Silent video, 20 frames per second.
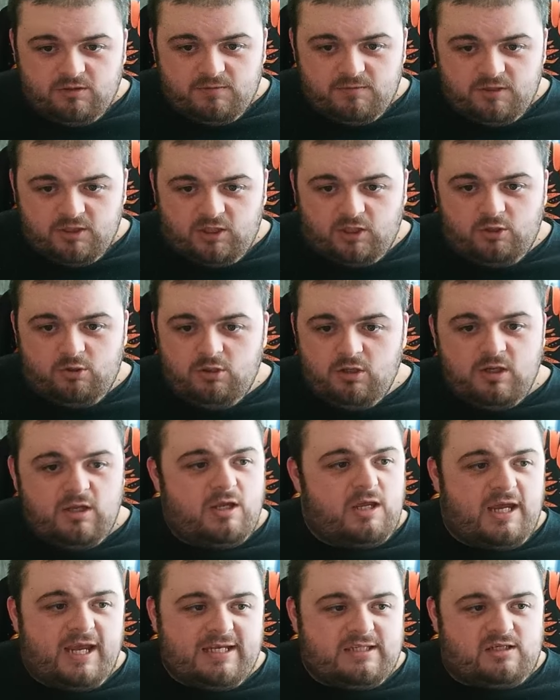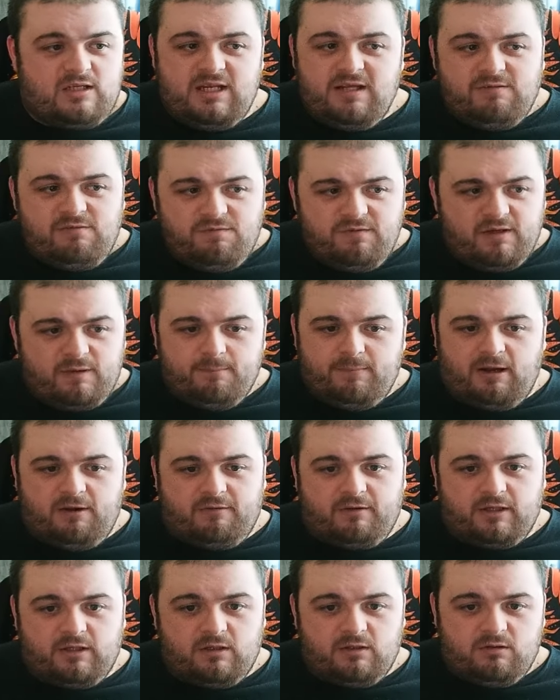You know, he's done everything in
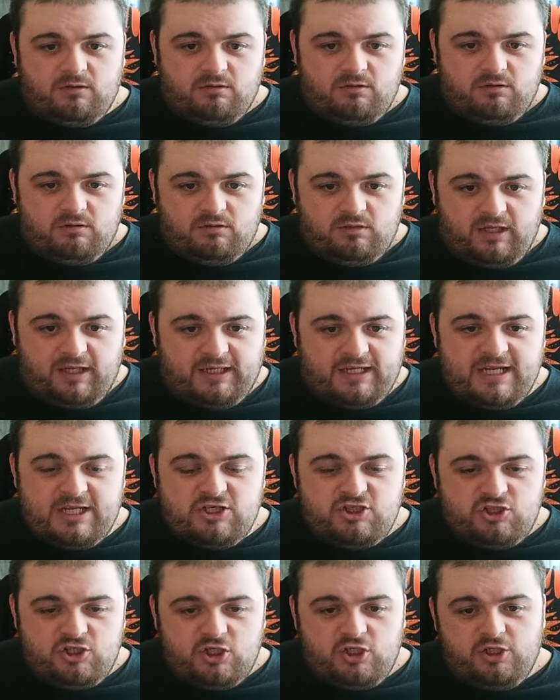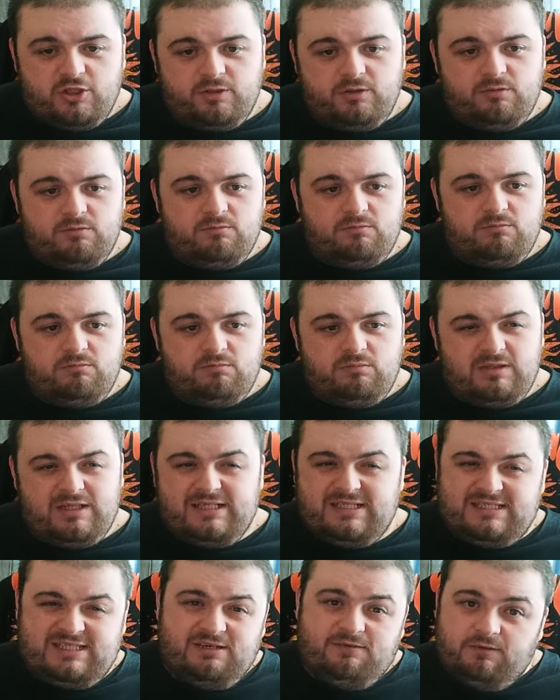Barrie. Like, he shouldn't
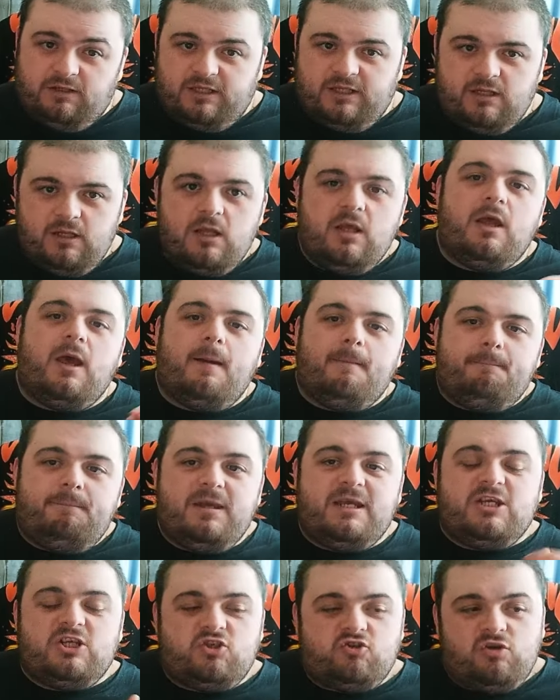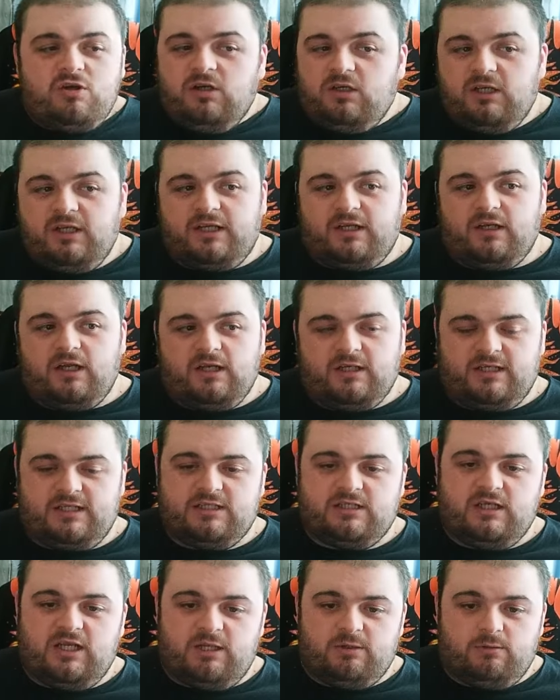necessarily be struggling
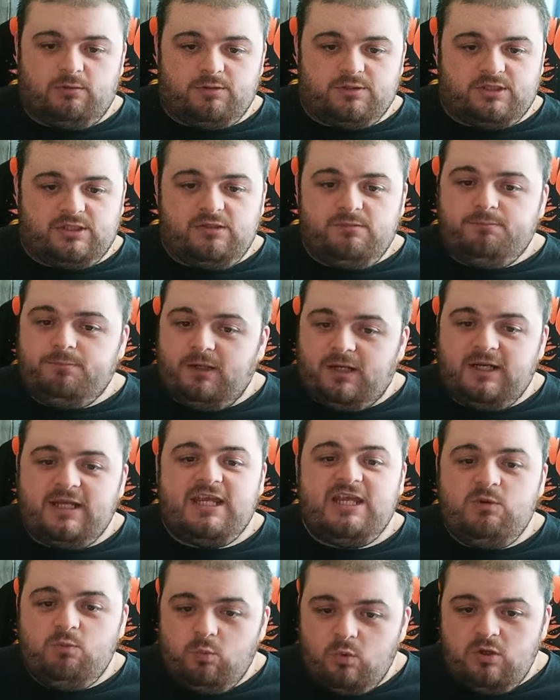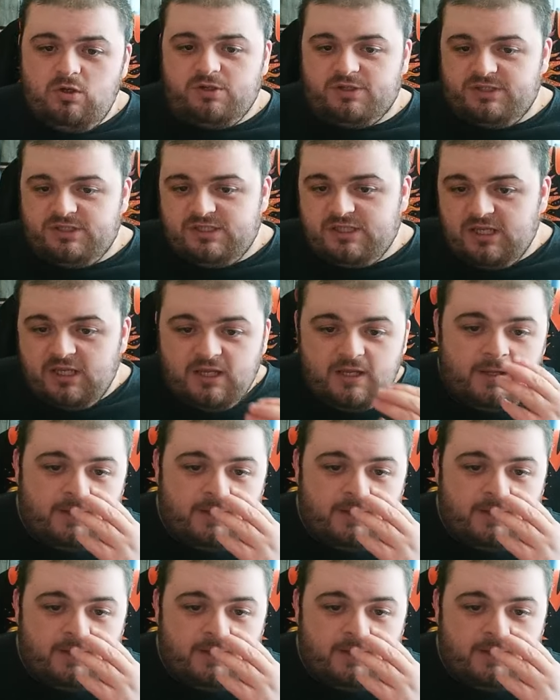against Clay Wilson, but he was.